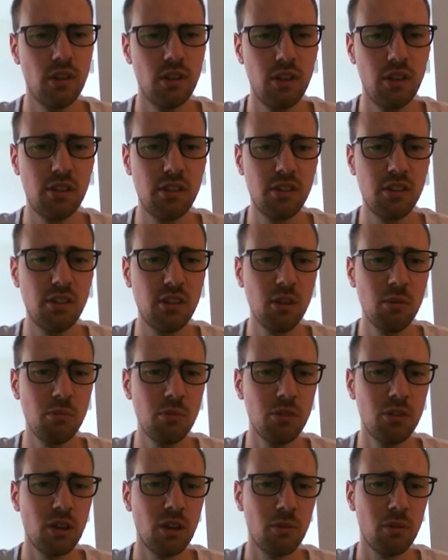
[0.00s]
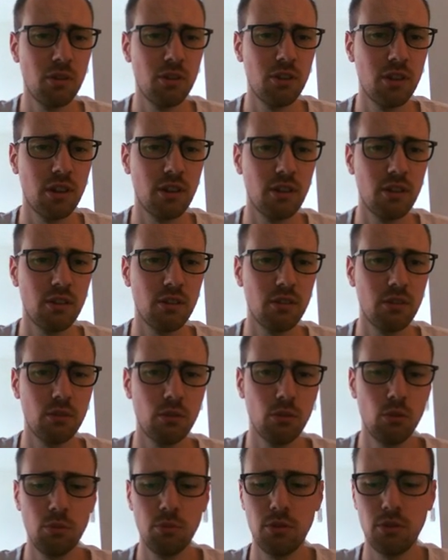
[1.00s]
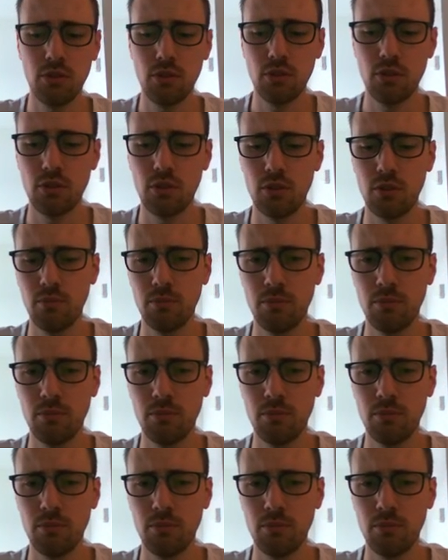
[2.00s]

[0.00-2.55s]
It's a simple double attack. Oops, sorry.